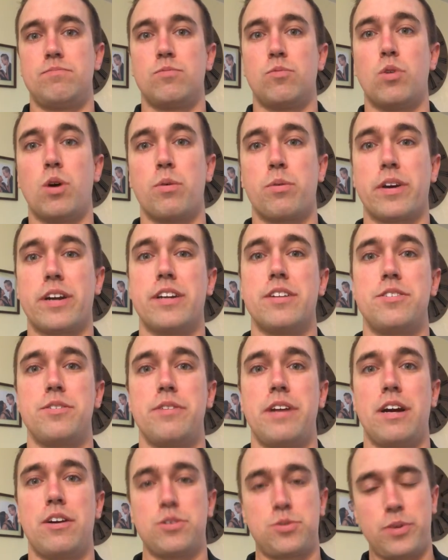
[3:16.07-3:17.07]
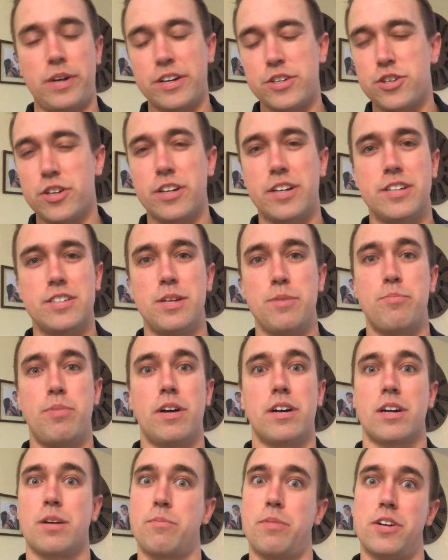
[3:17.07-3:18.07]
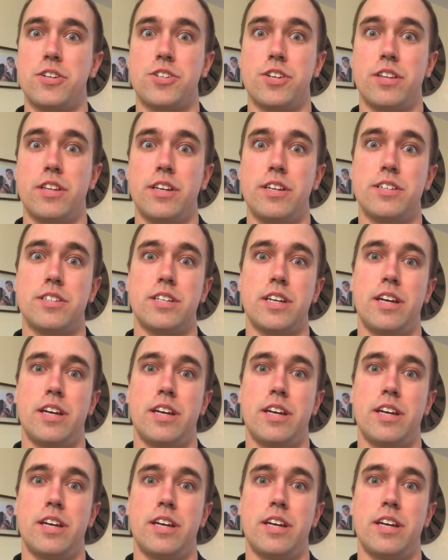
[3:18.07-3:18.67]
What we're going to do now is we're actually going to debunk a bunch of these,